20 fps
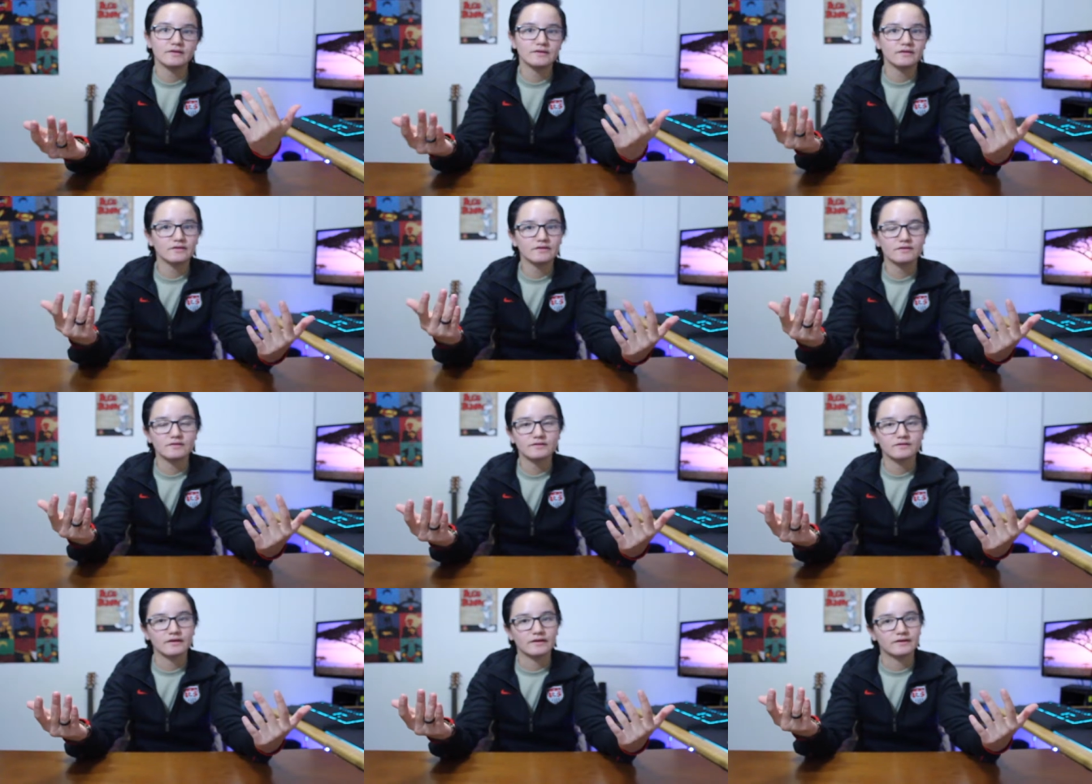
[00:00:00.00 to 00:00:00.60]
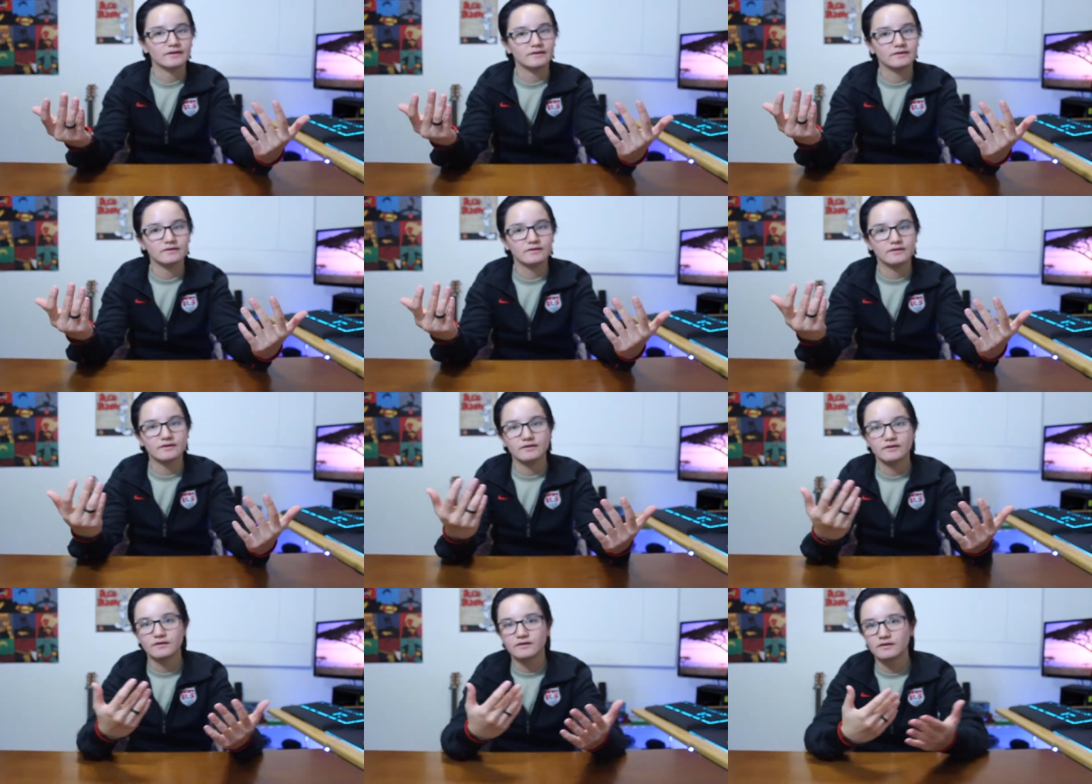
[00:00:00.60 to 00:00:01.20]
here and I
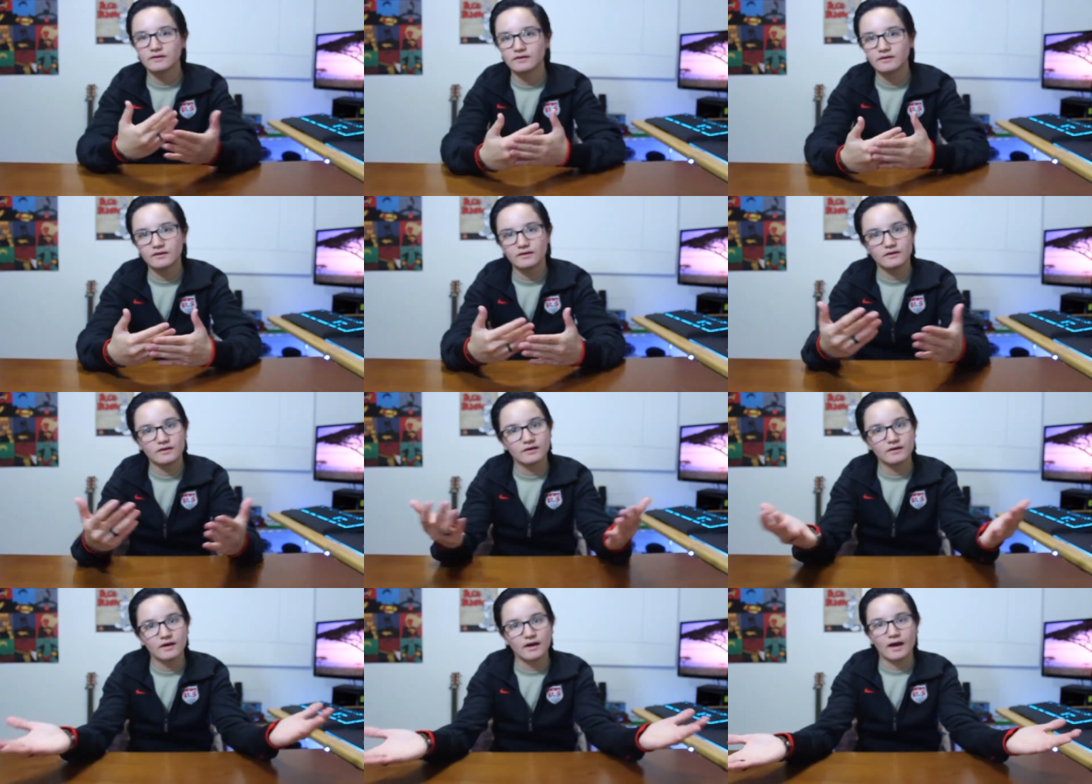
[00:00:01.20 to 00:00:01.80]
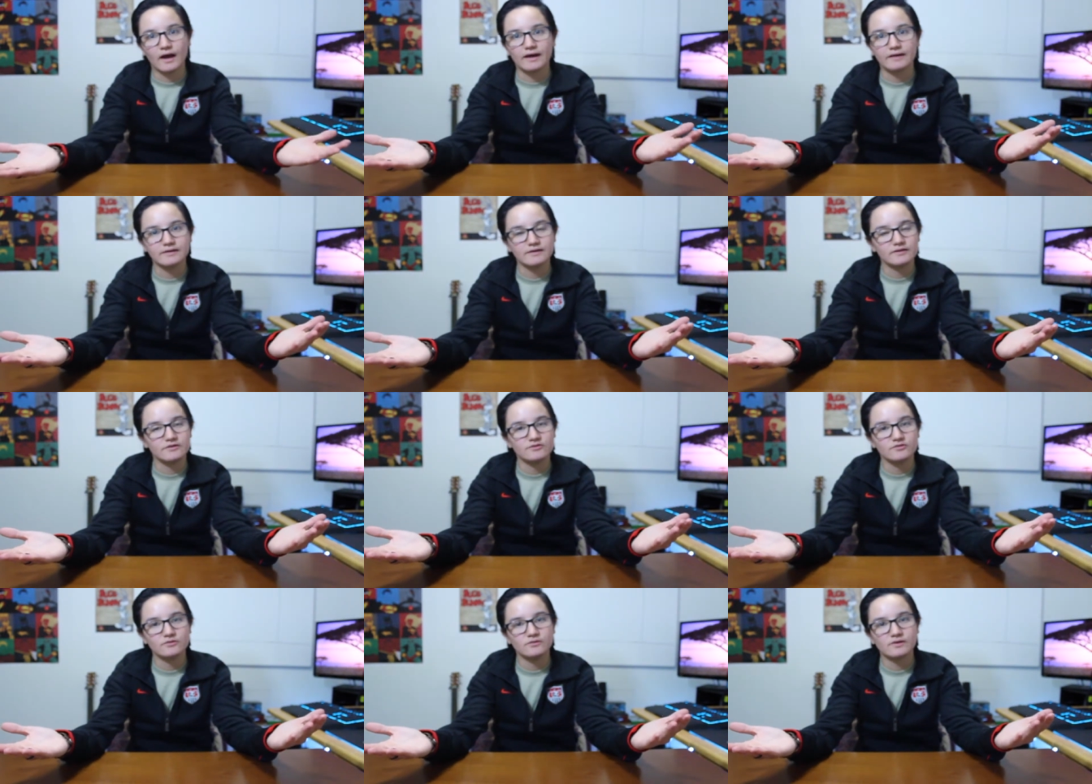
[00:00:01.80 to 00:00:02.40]
could, I
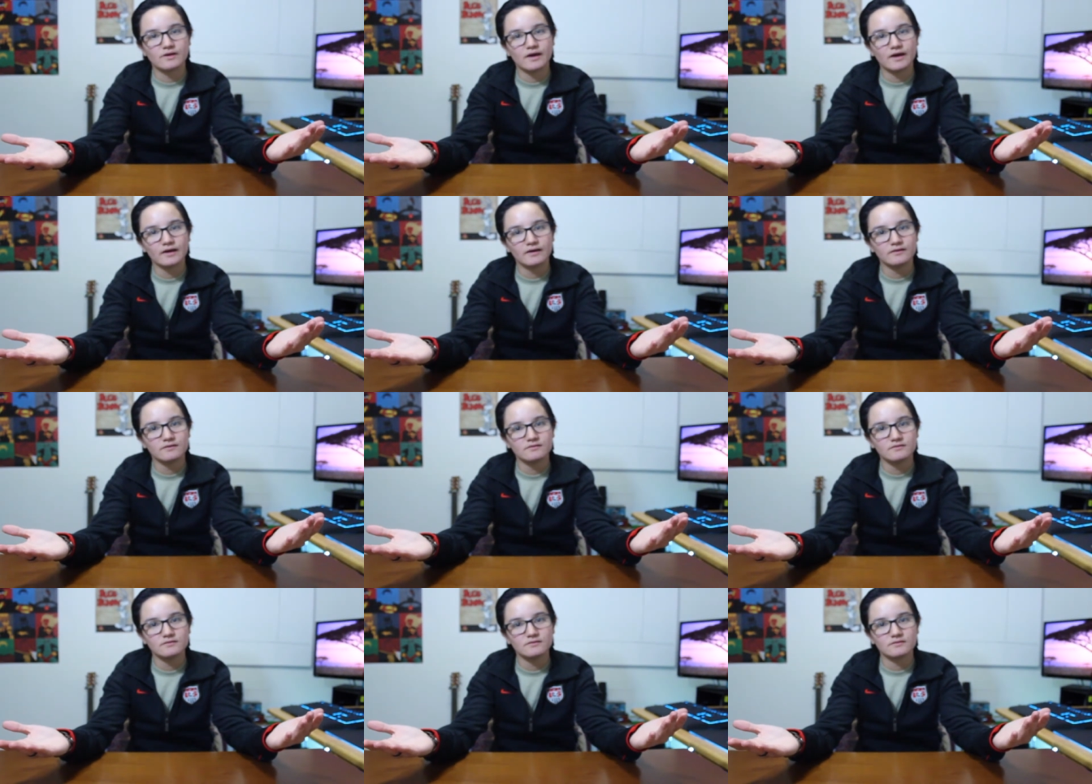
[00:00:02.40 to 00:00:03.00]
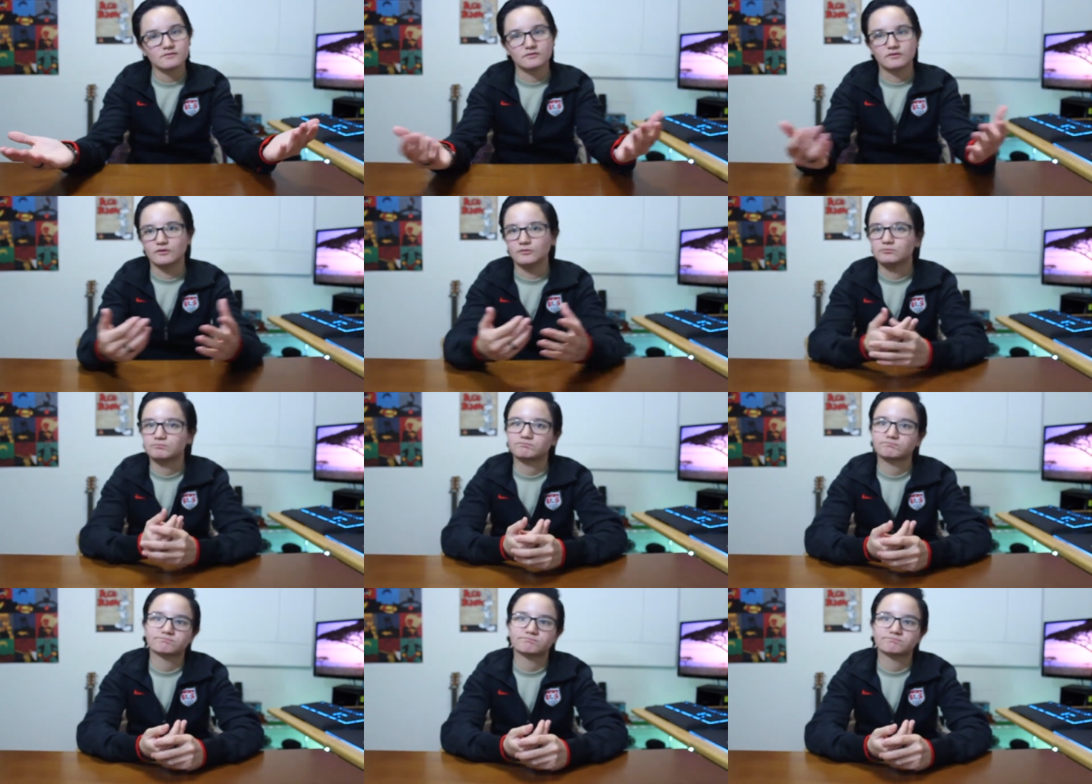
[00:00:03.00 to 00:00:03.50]
need you guys. No.